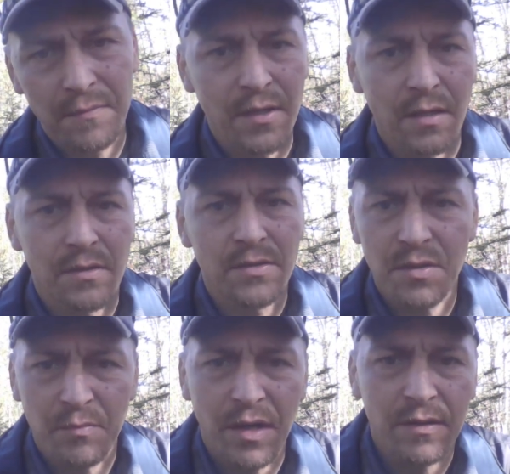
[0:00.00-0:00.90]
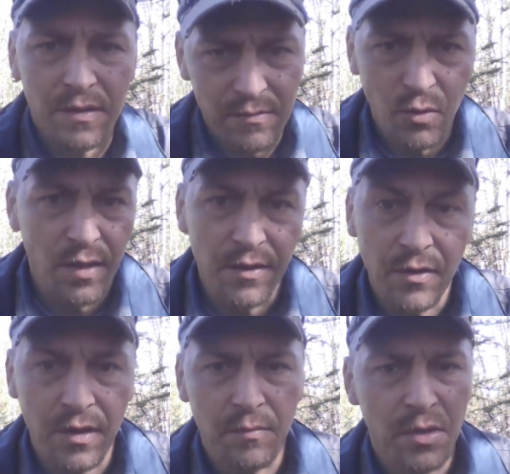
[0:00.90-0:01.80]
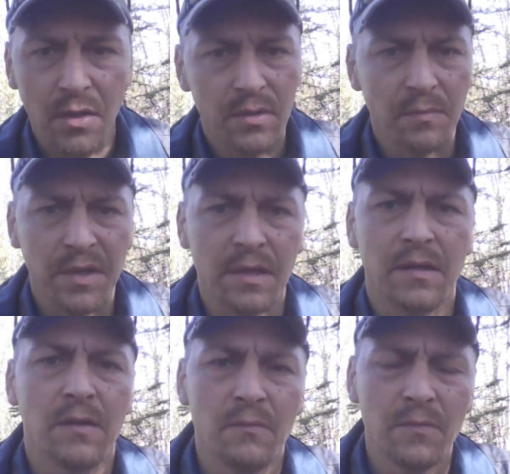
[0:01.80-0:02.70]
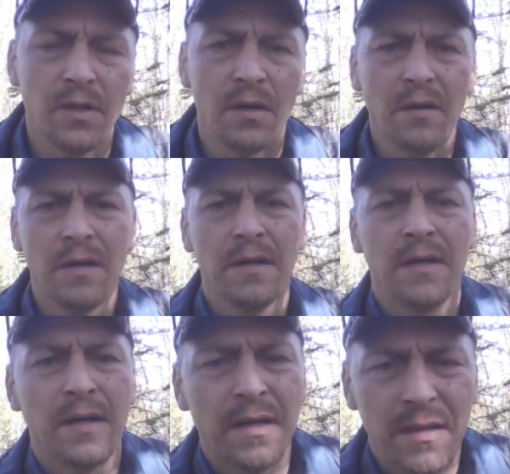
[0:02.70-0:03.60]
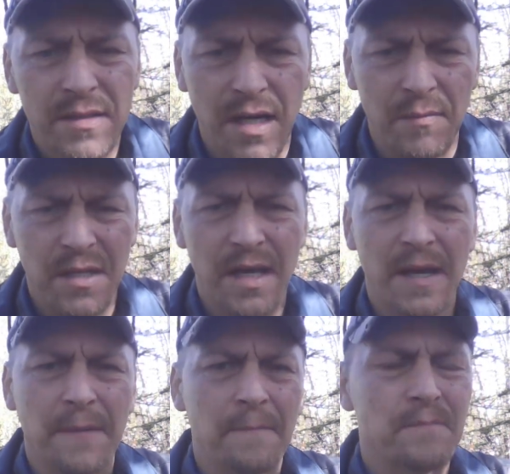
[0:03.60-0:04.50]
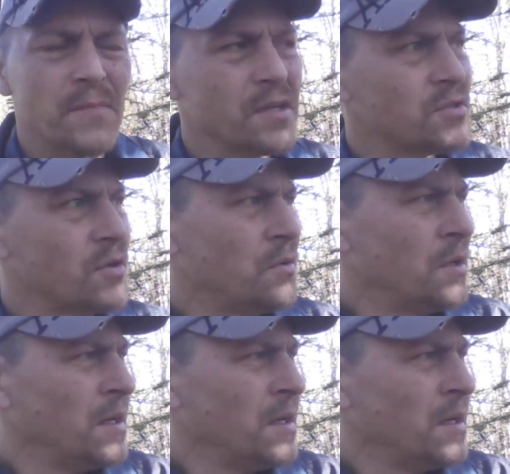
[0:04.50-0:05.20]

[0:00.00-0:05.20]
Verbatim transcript: you know, as compared to 20, 30 below, depending on, you know, time of day. So